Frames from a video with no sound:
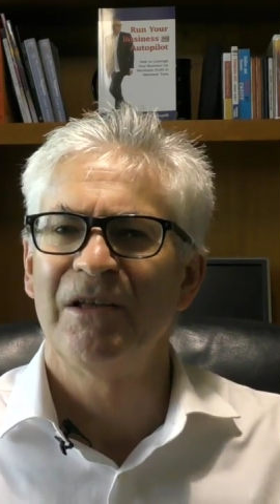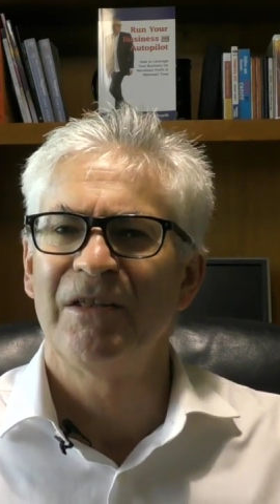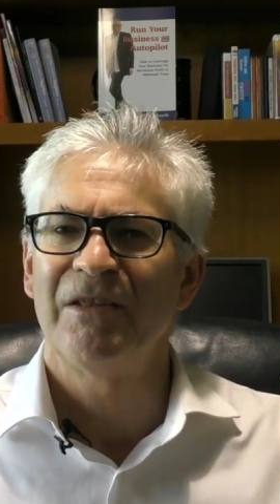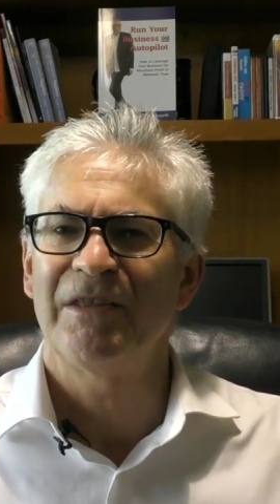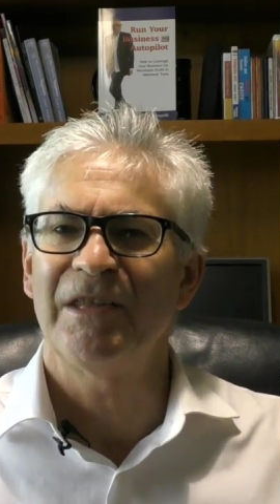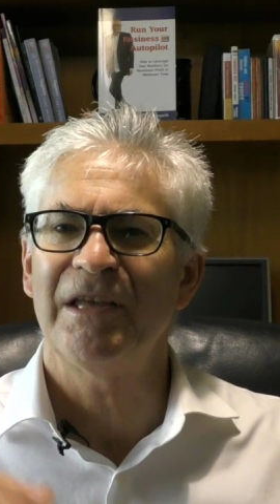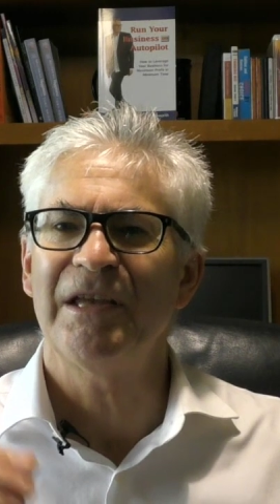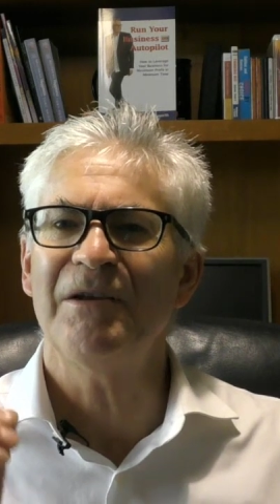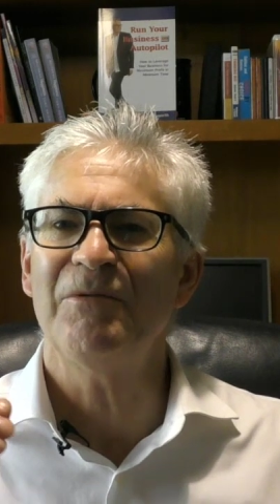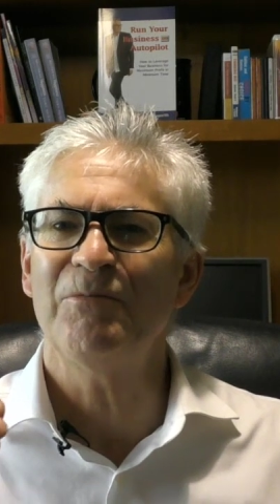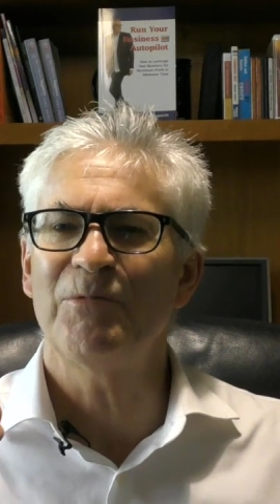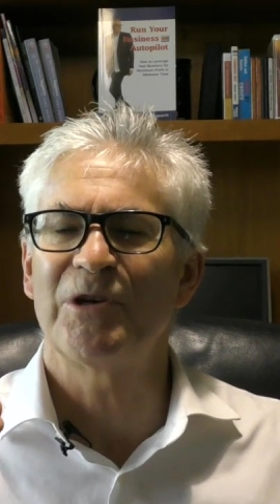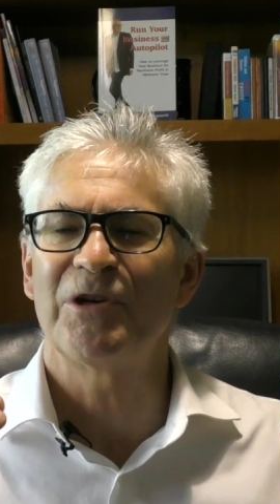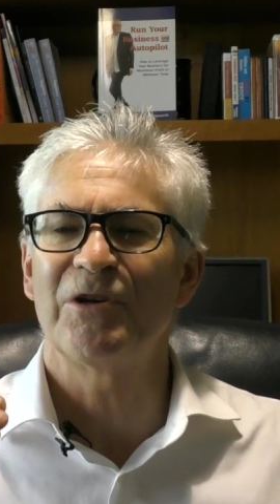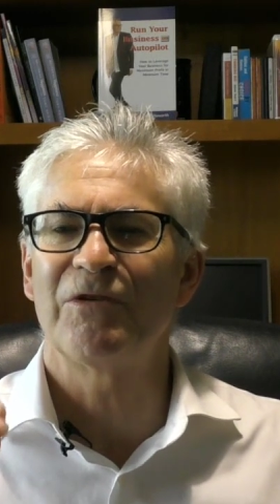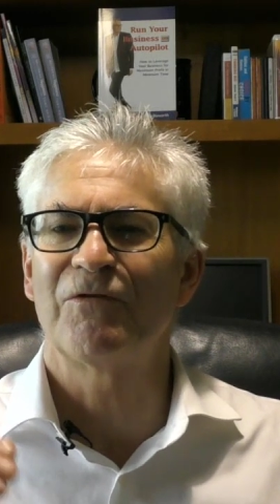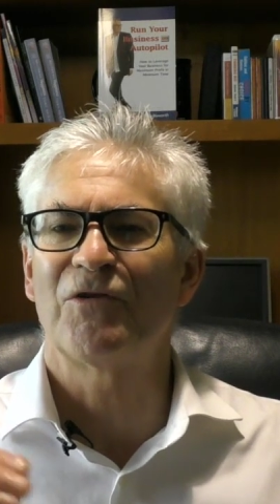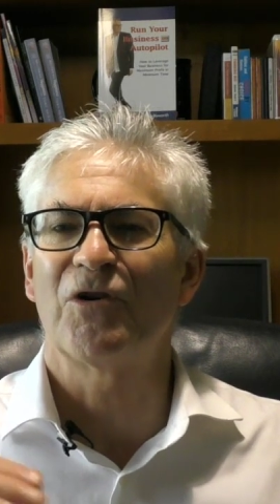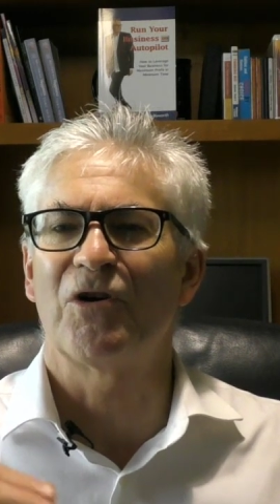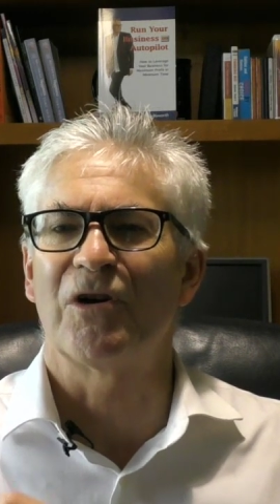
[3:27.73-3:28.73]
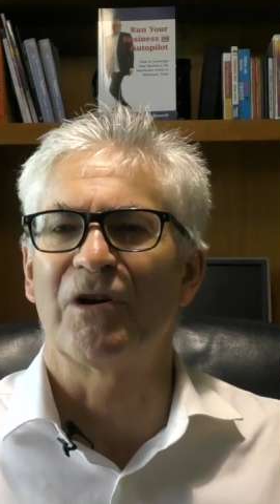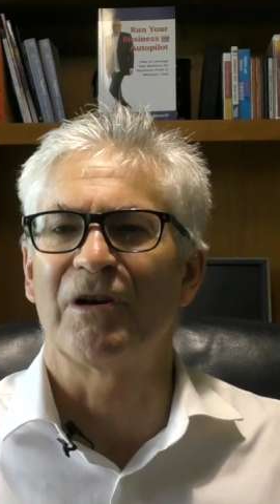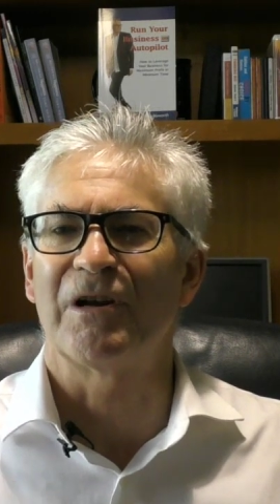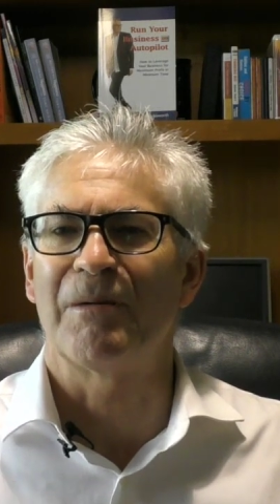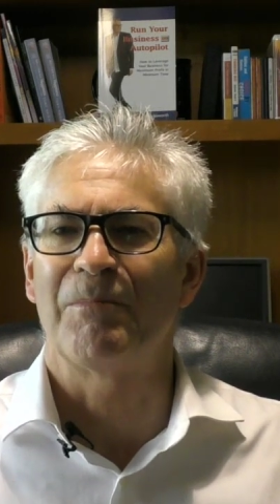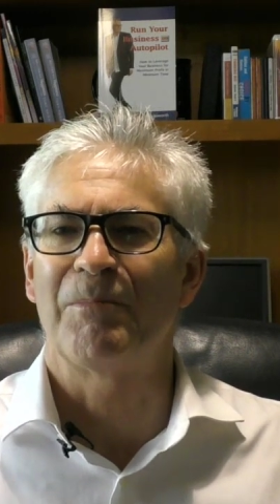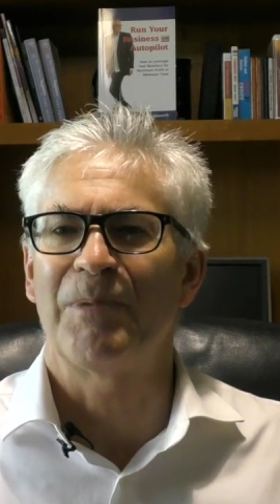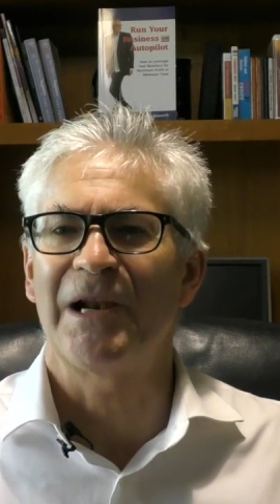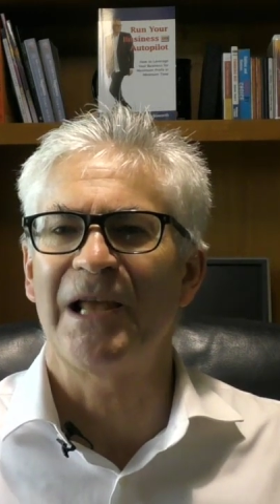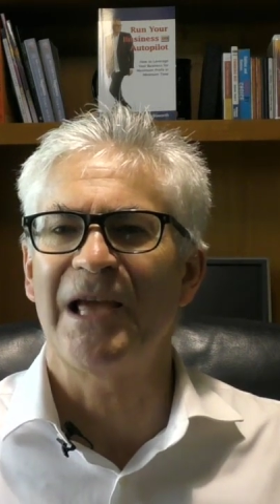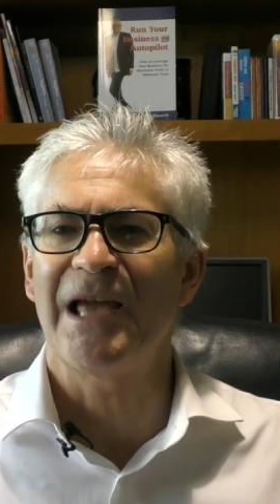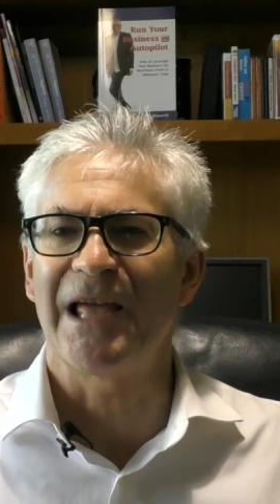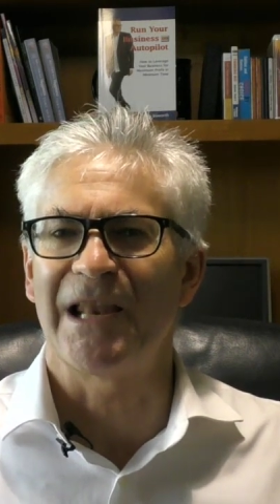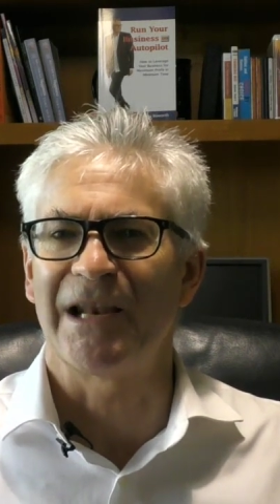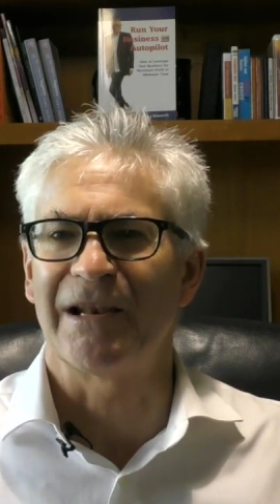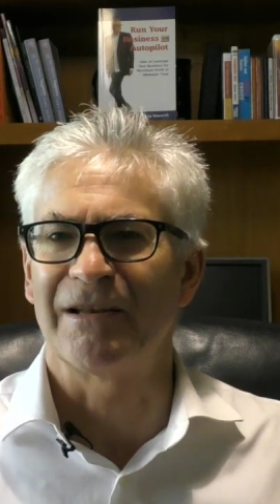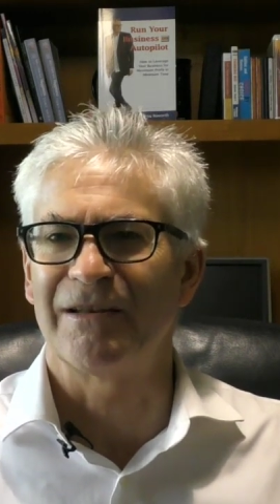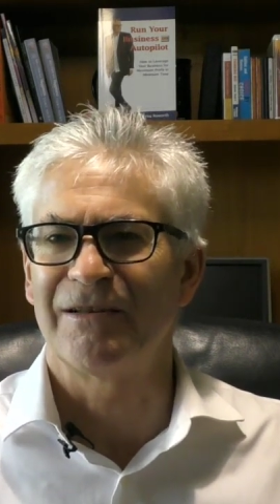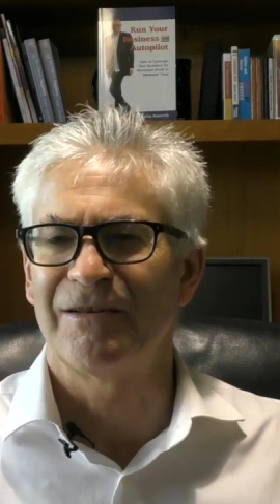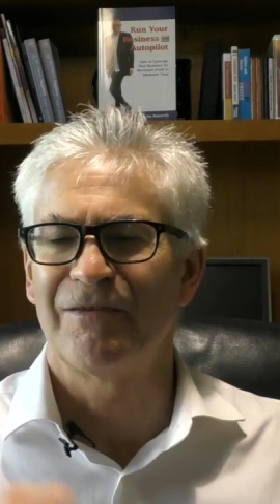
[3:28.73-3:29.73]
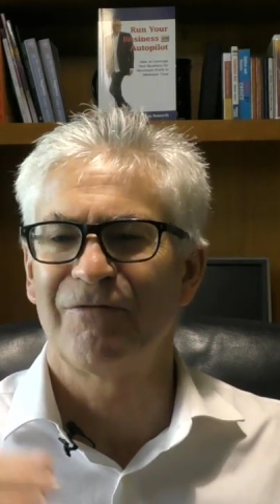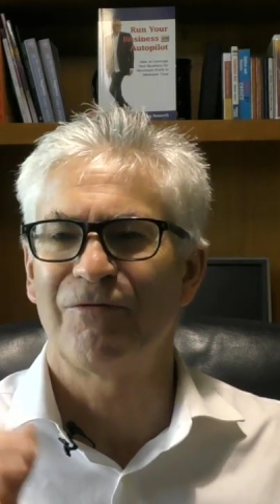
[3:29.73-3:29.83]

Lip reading: Then when you've got a plan